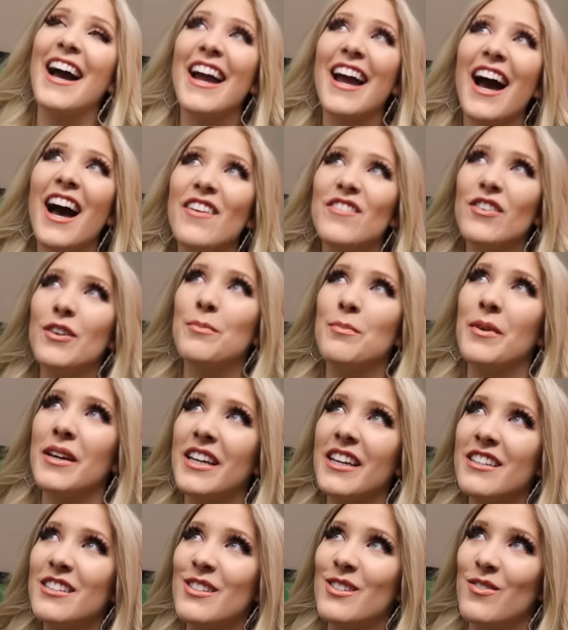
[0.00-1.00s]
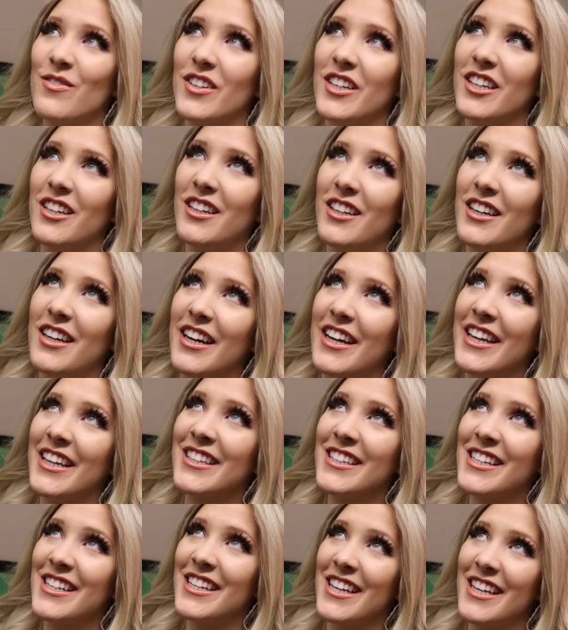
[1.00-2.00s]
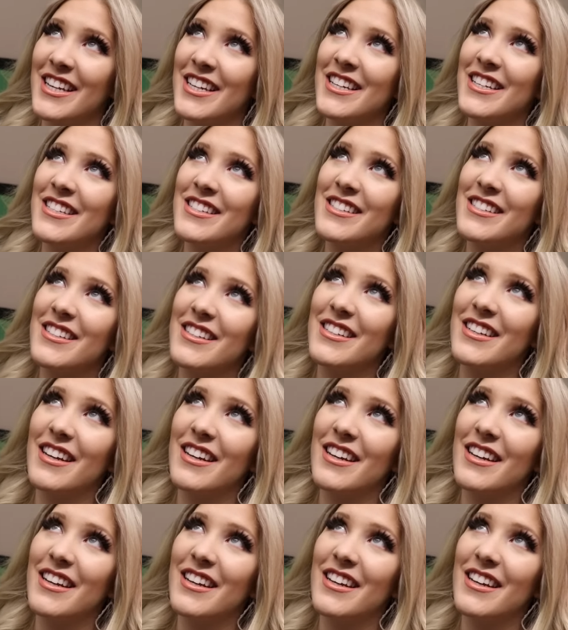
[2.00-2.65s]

I have a biggest fear and it is